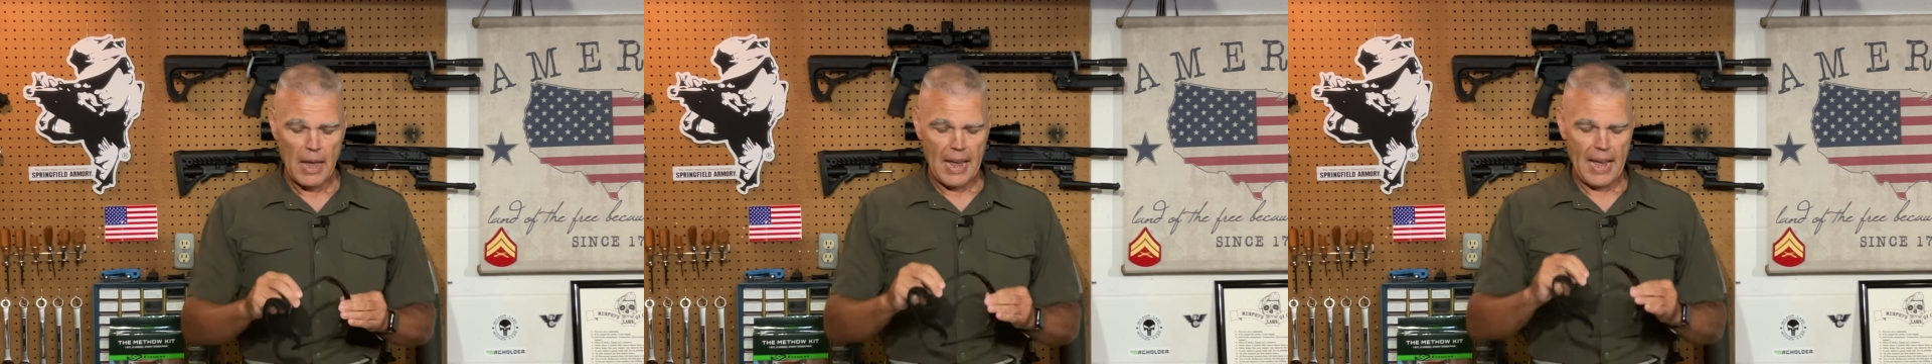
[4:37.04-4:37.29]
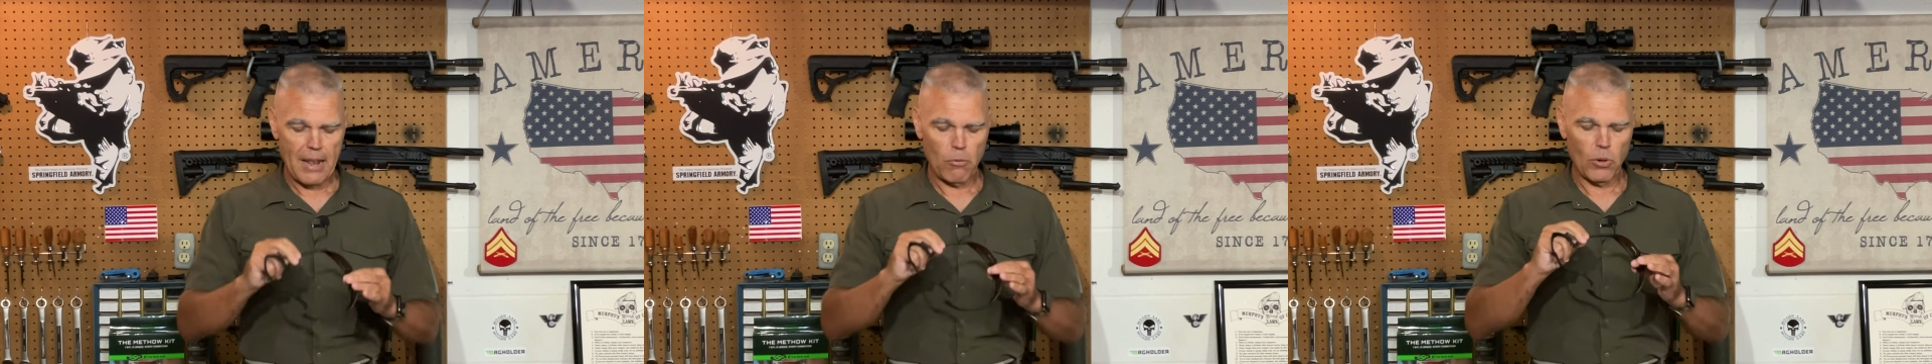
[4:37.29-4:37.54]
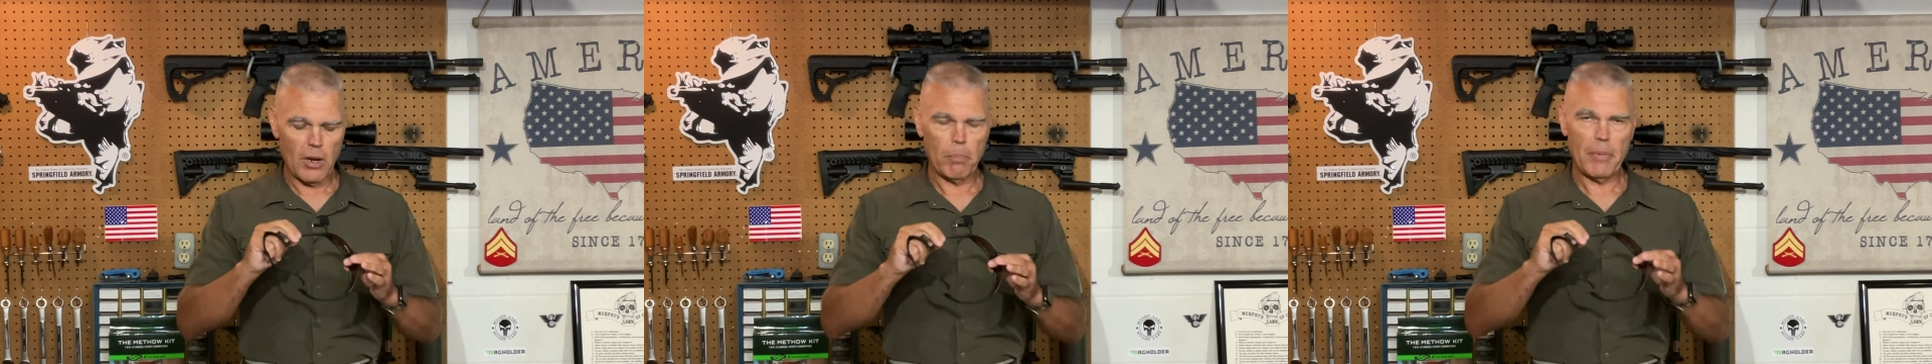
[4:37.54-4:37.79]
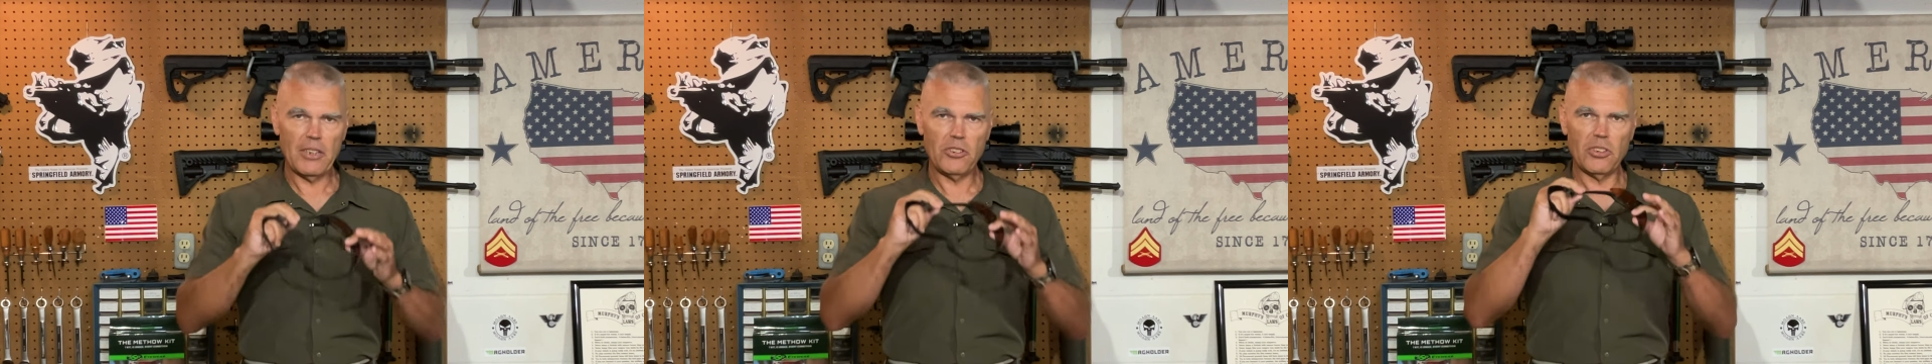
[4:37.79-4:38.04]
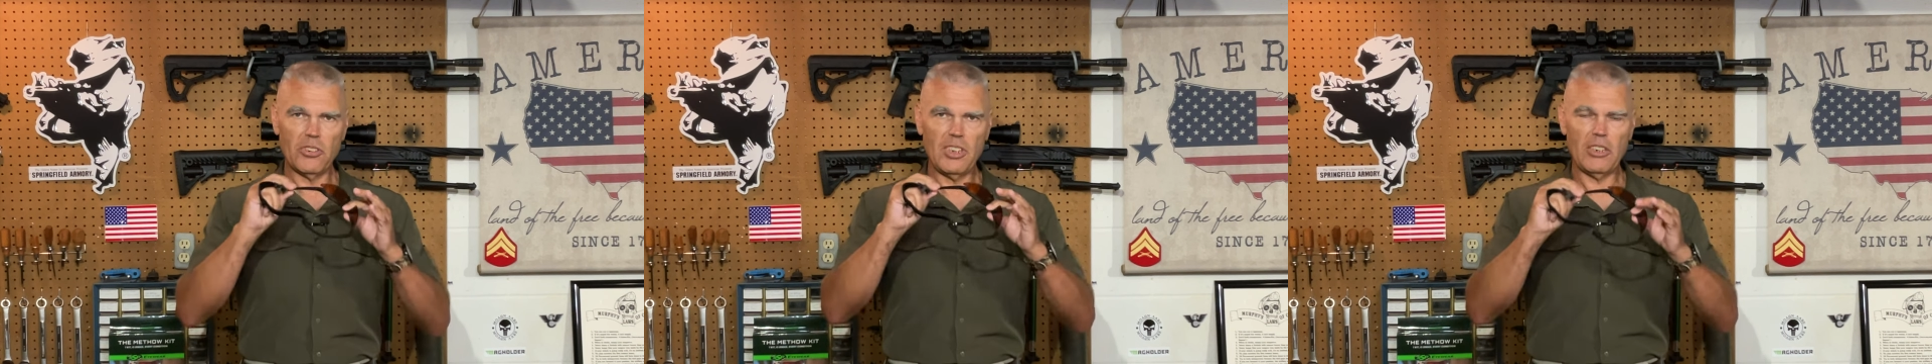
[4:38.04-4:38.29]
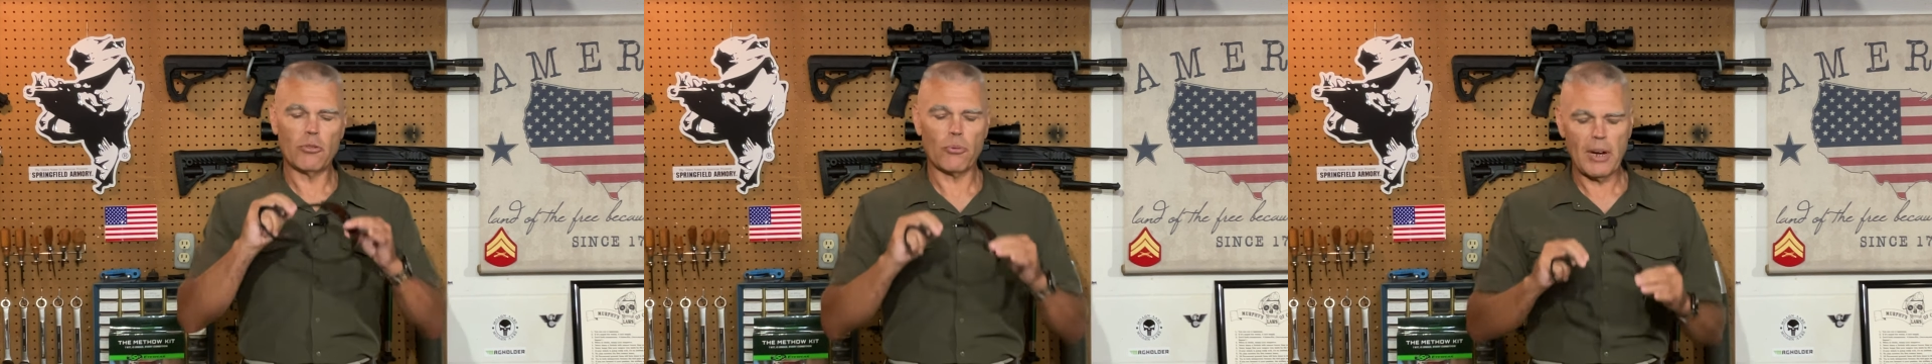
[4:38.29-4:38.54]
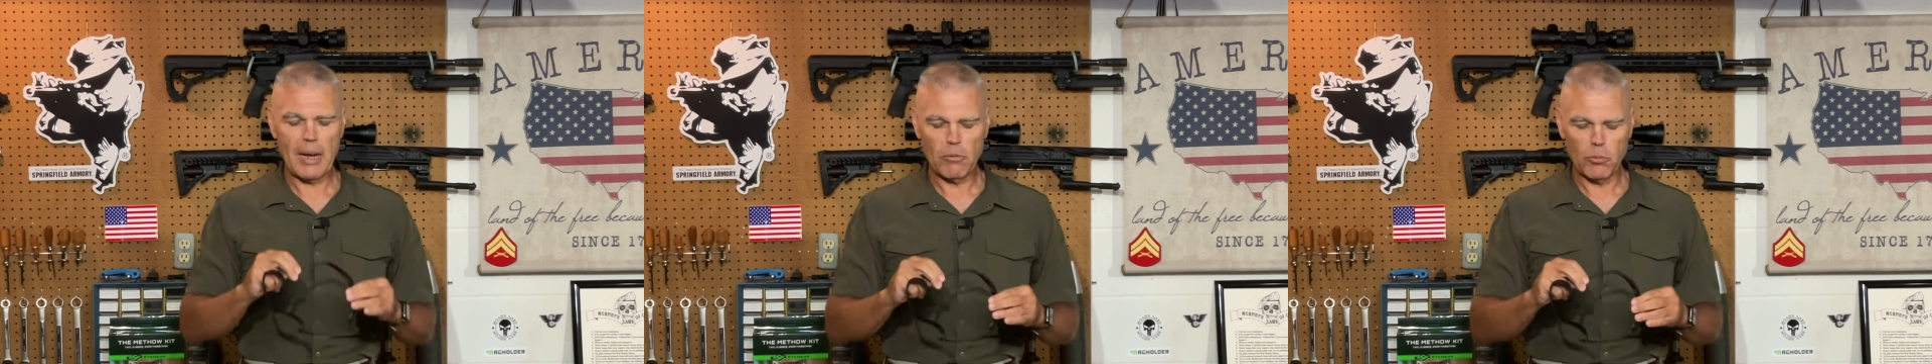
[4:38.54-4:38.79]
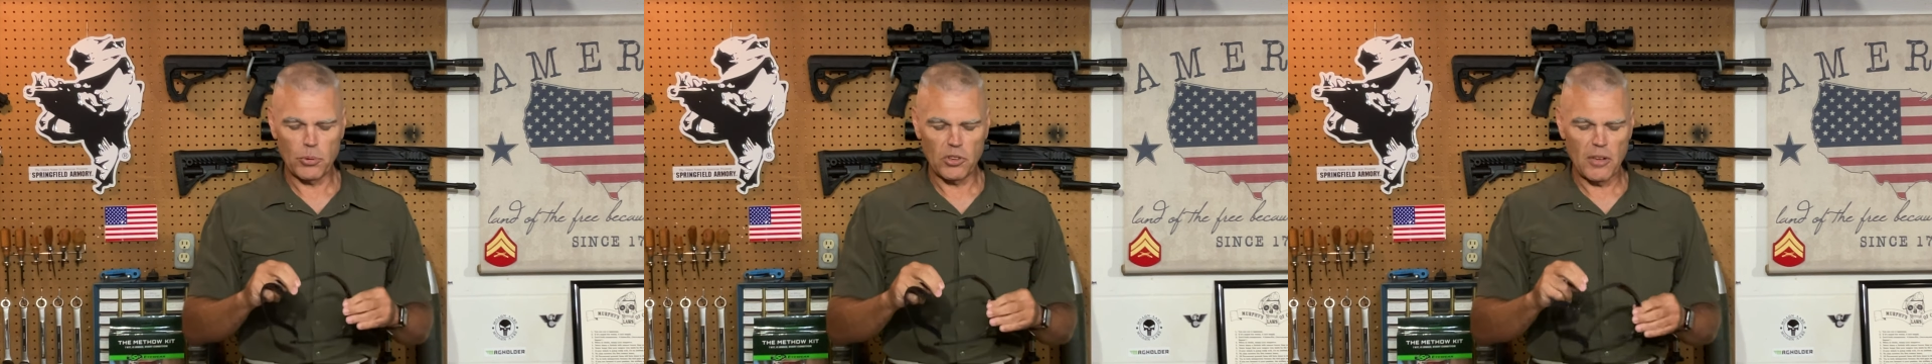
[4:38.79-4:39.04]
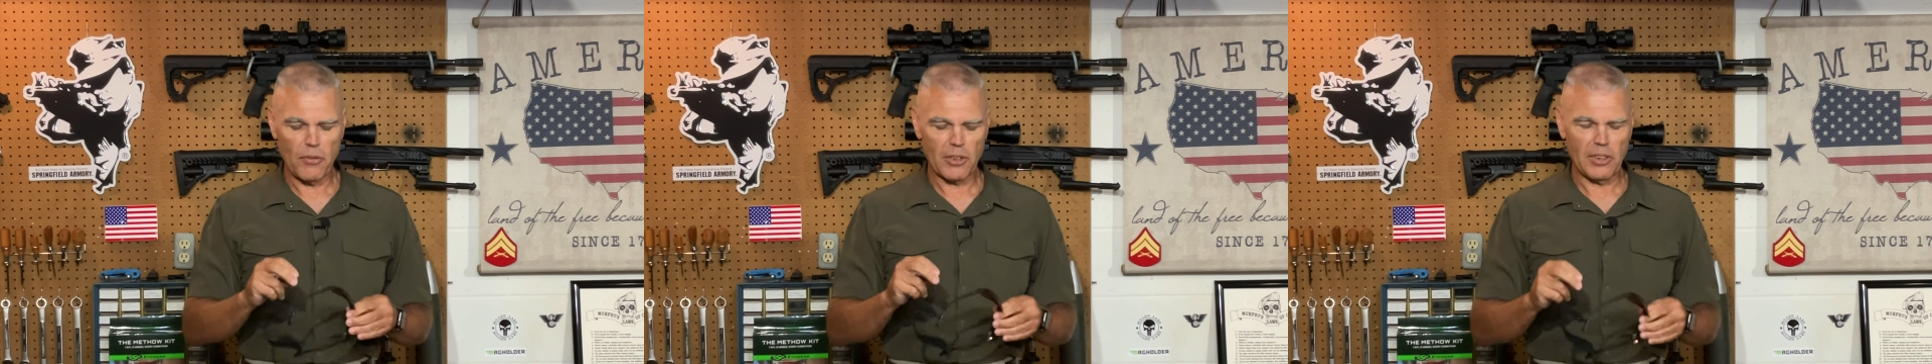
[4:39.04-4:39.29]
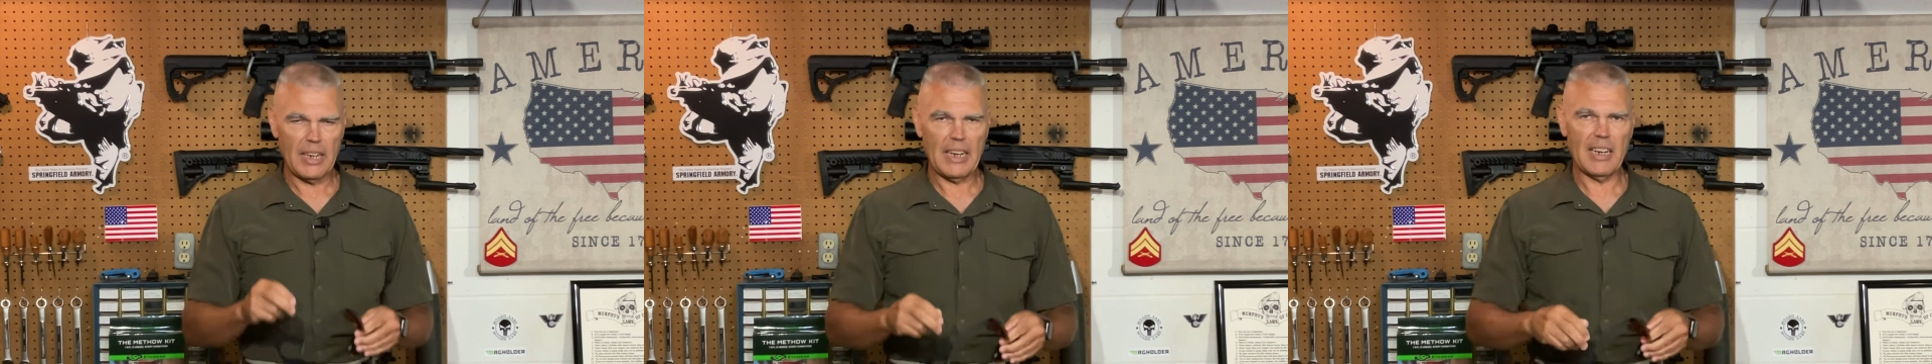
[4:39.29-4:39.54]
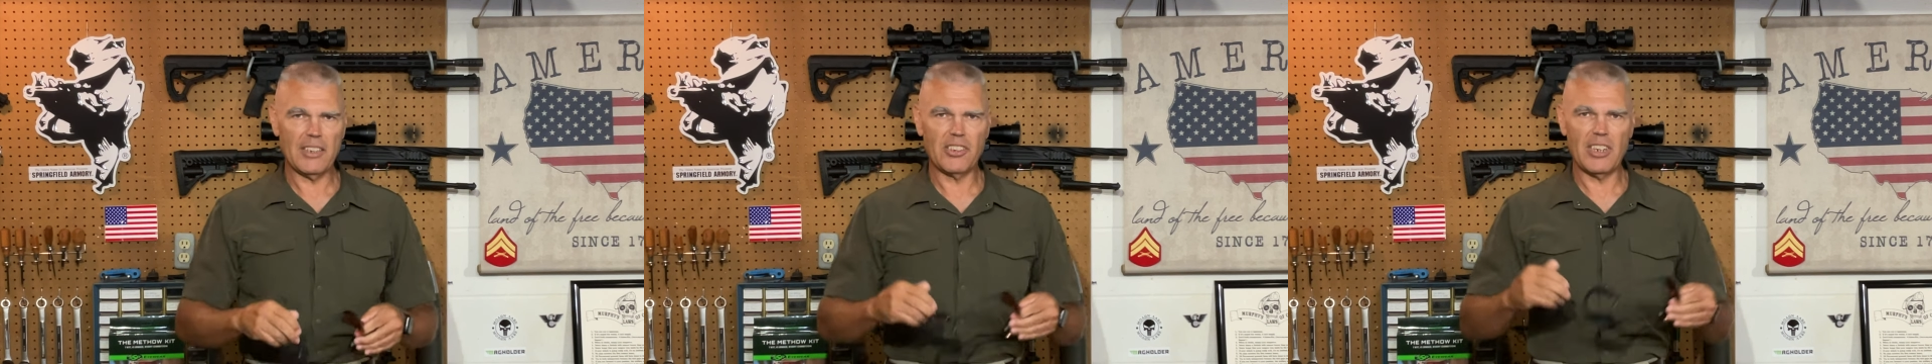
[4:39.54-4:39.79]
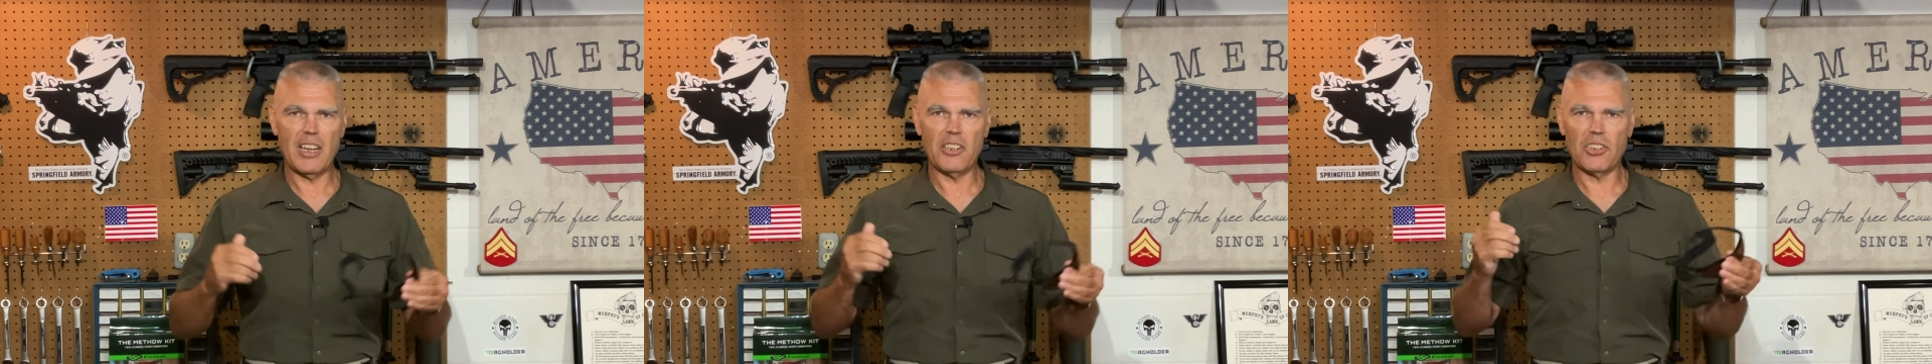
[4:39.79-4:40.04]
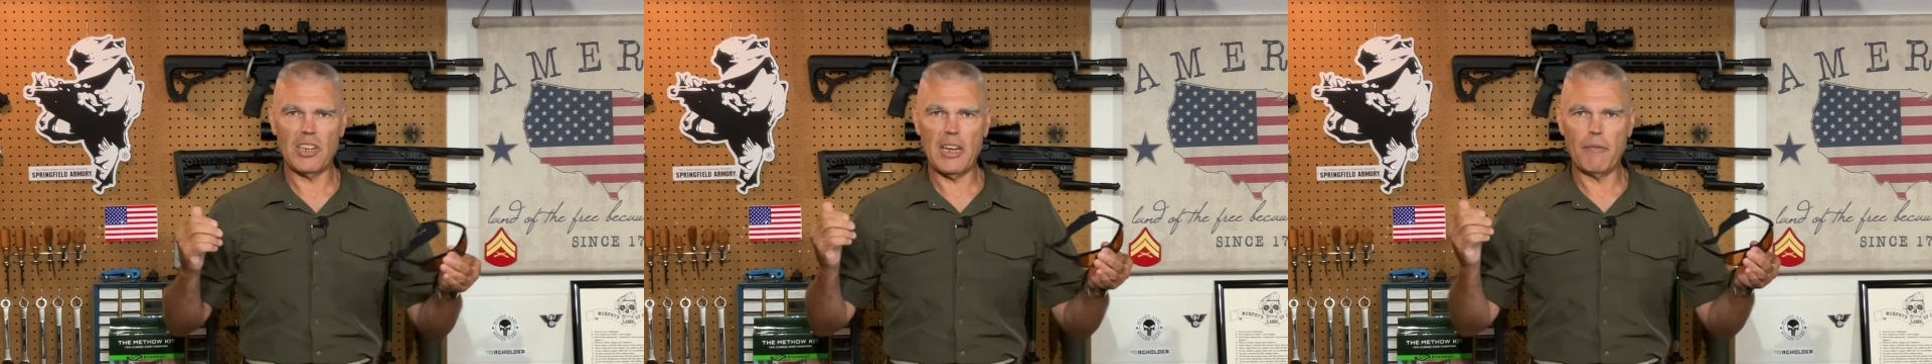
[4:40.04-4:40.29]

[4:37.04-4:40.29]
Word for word: and when it mentions these frames specifically, it says,